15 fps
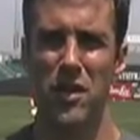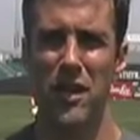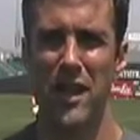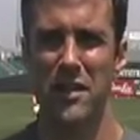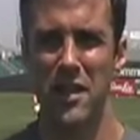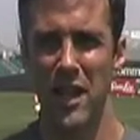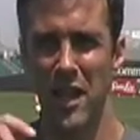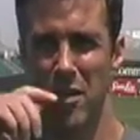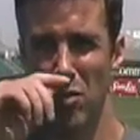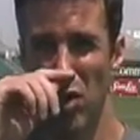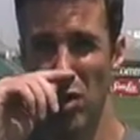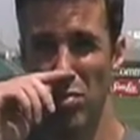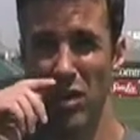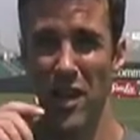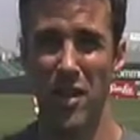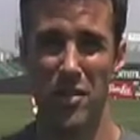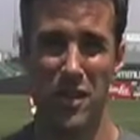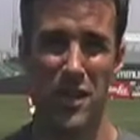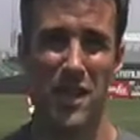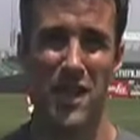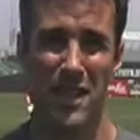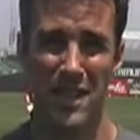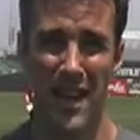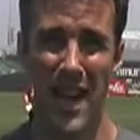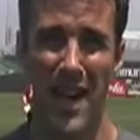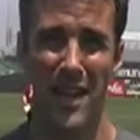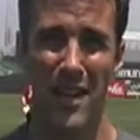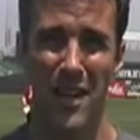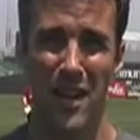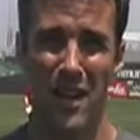and that's getting more players into the attack,